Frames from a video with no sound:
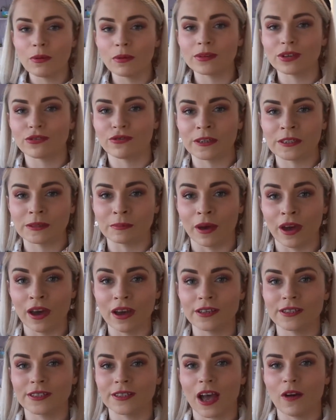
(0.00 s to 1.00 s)
up to
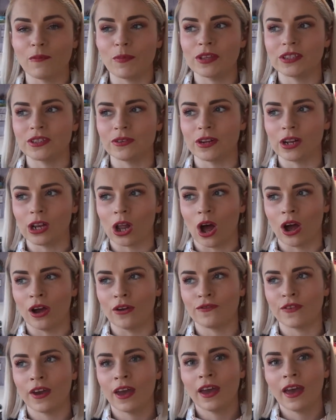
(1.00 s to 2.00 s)
Christmas, I've been doing a lot
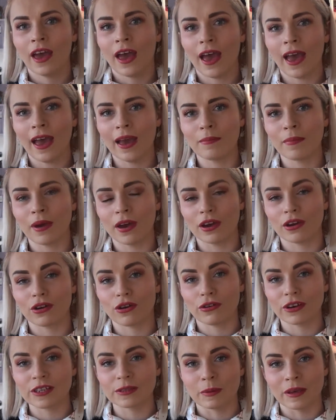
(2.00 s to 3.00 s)
of
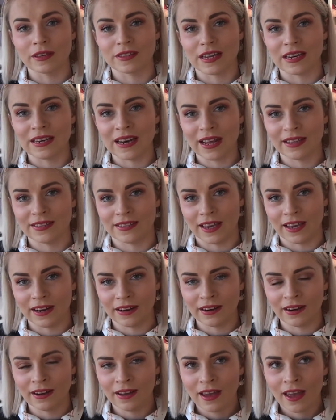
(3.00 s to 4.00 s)
Christmas
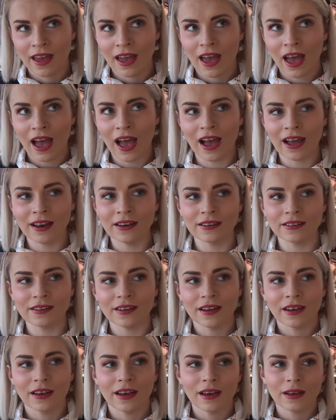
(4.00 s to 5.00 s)
knitting, and
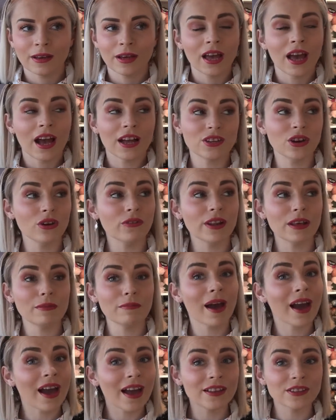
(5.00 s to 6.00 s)
I don't really
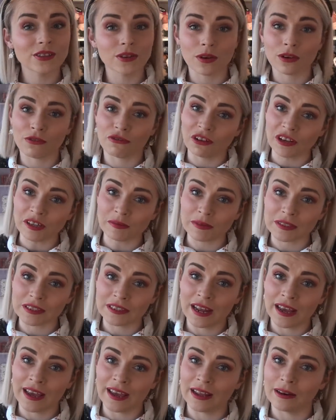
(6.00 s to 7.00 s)
mind doing Christmas
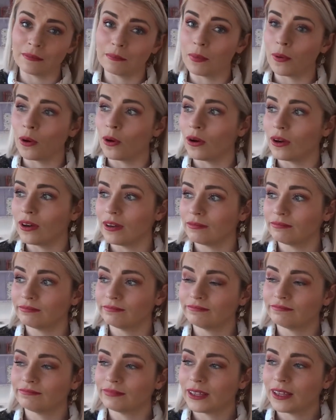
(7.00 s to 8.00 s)
knitting, but
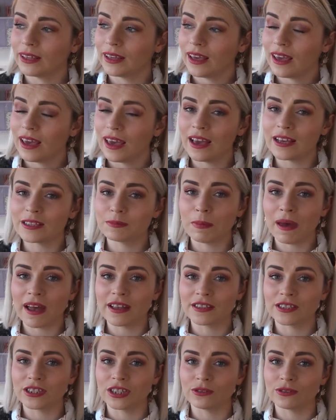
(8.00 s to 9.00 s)
it's better
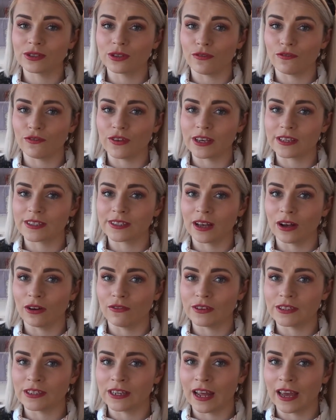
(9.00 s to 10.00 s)
to do stuff for
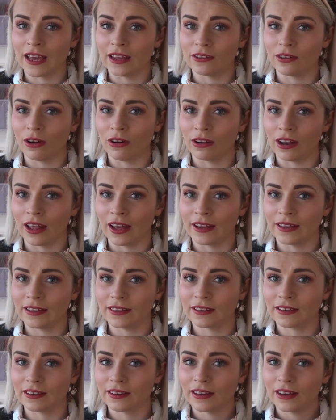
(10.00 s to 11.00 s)
yourself, isn't it? Not
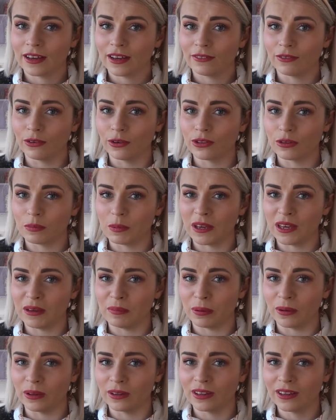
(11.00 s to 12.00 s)
like for other
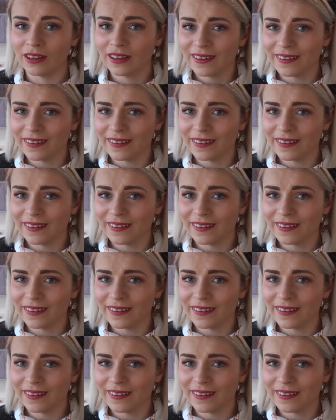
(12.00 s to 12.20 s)
people.